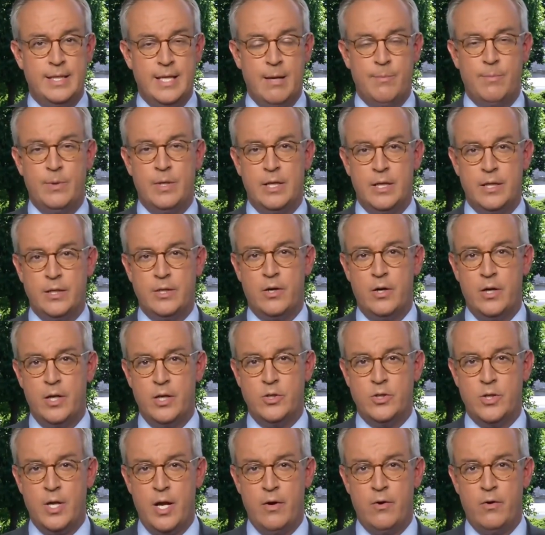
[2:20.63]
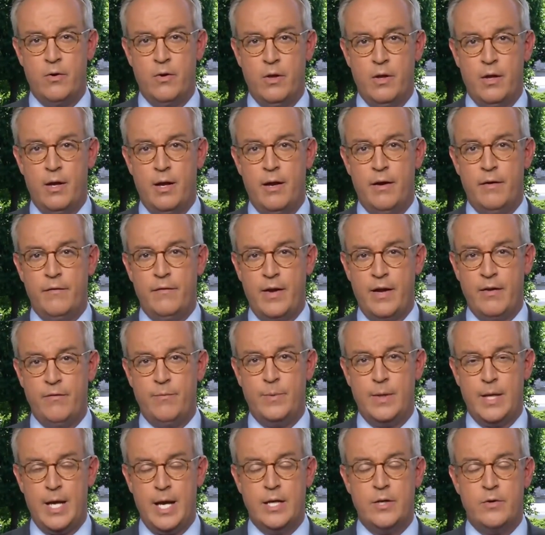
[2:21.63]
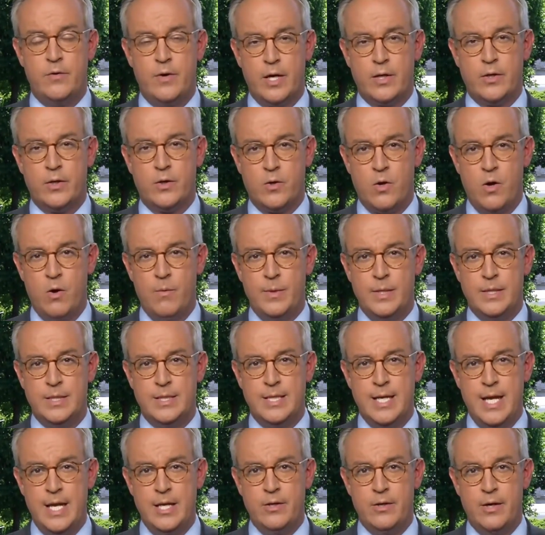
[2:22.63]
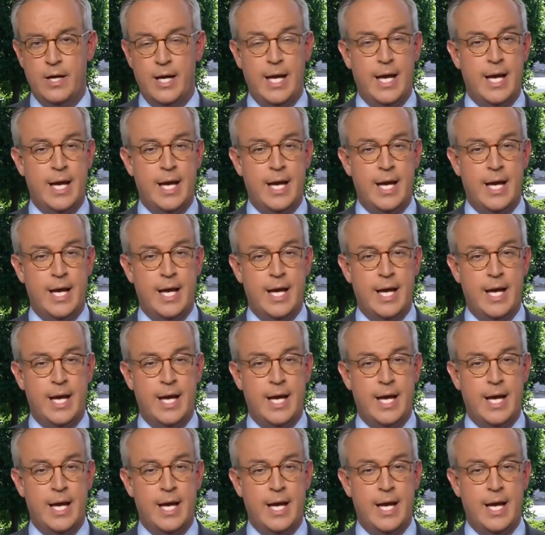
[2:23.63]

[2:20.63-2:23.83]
Deputy Attorney General of FBI Director Comey's tenure.